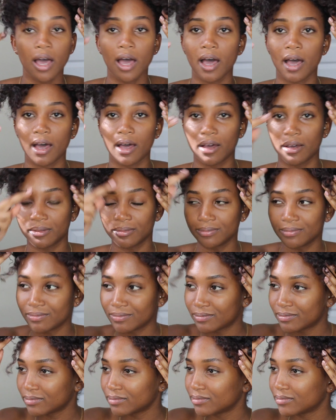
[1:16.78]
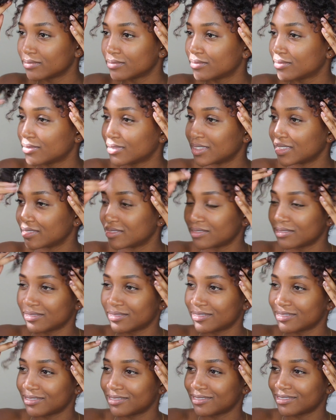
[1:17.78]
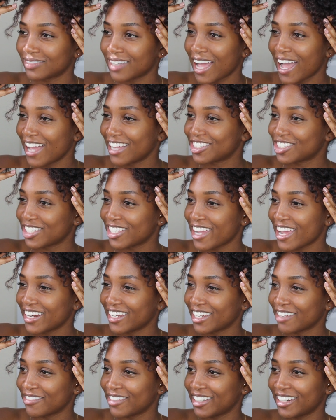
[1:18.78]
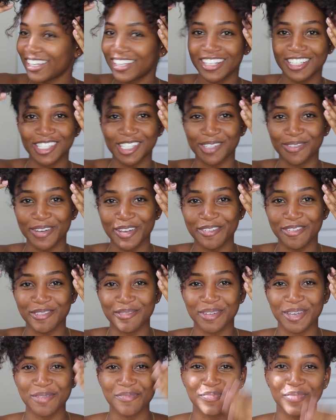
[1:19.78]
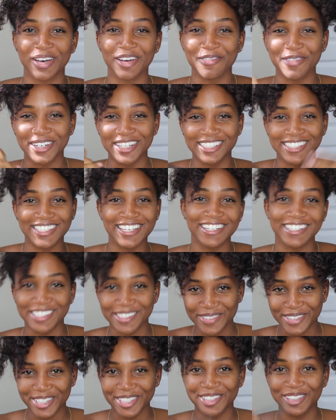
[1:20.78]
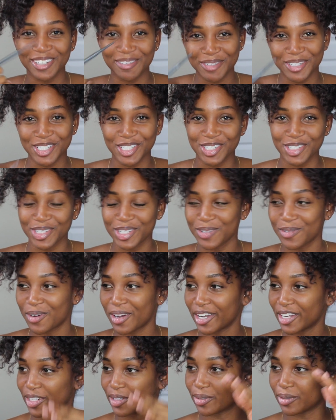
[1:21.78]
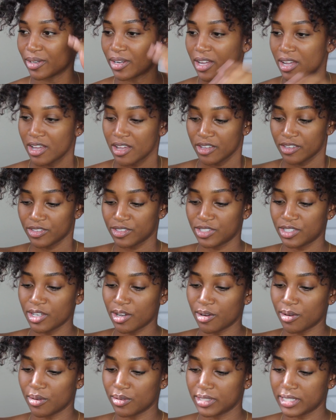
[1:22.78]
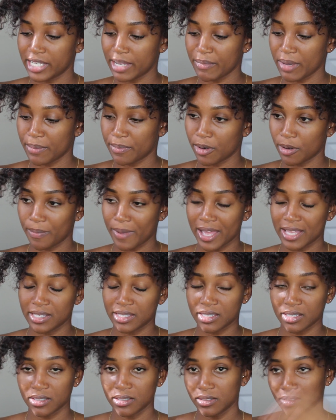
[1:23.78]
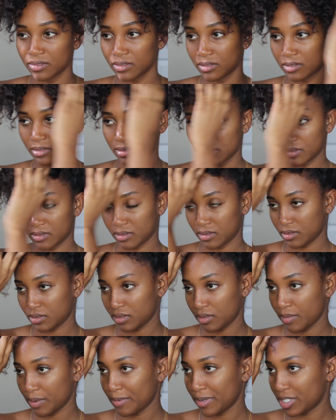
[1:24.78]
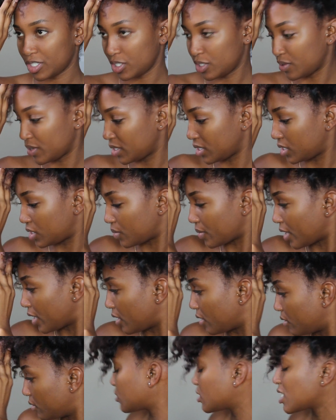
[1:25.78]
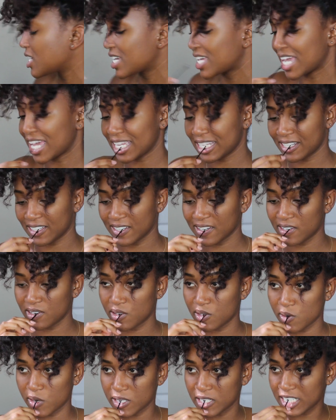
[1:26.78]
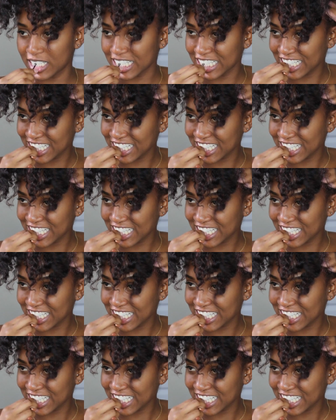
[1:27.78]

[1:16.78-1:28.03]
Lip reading: Actually, any given day, this is fine for me, but for the sake of this video, let me just show you what I do. So, take my brow pencil. Maybe I should do it this way. Get it together, Zoe.